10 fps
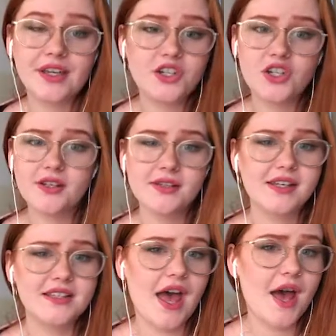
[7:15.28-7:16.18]
kitchen
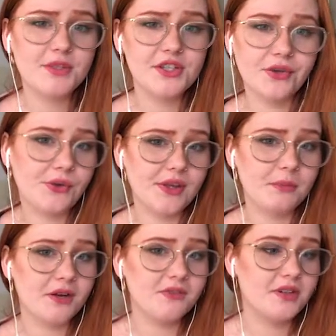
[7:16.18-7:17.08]
is absolutely
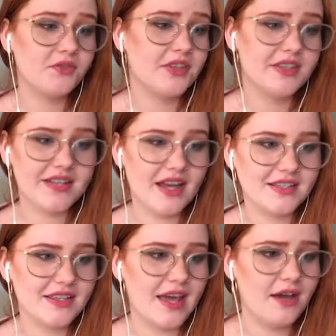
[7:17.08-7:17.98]
perfect for the
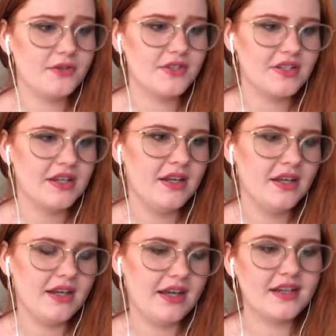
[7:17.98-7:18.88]
size of the house.
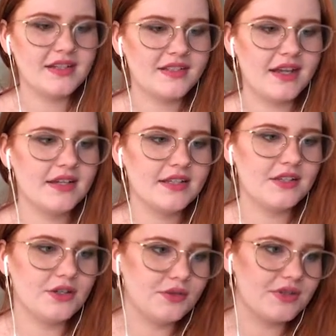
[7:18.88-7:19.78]
And I decide
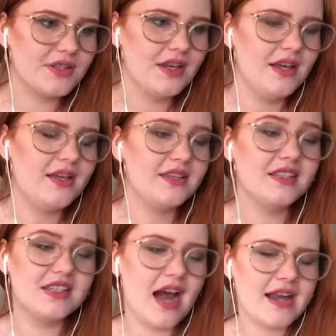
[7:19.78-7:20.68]
to use
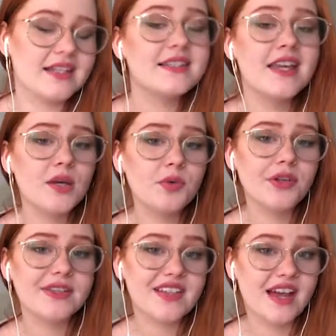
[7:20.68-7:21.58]
the dining
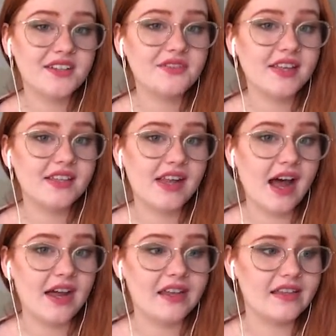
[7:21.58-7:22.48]
table as kind of like an
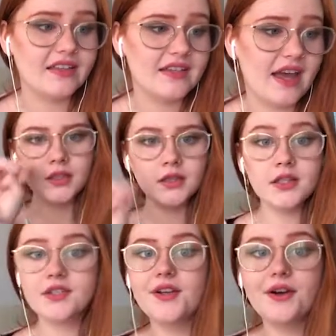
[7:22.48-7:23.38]
island.
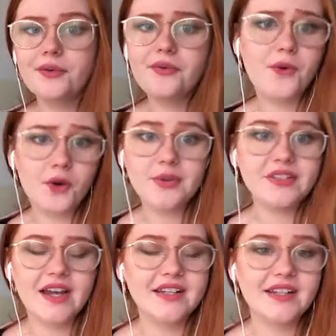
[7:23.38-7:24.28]
There's no formal
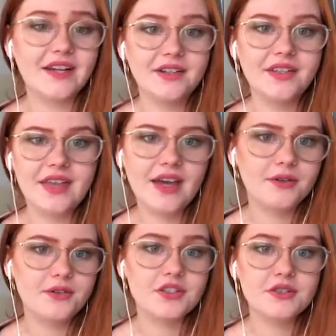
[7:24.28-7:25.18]
dining area in the
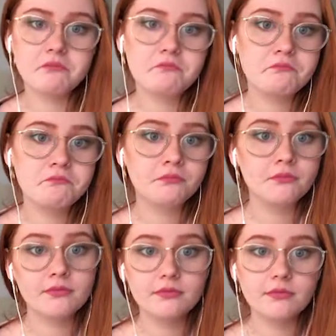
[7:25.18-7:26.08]
house,
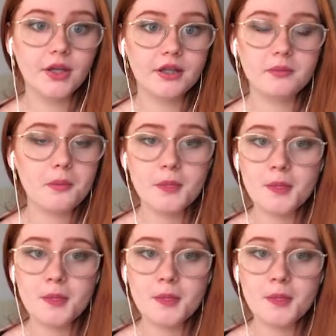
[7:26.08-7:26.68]
but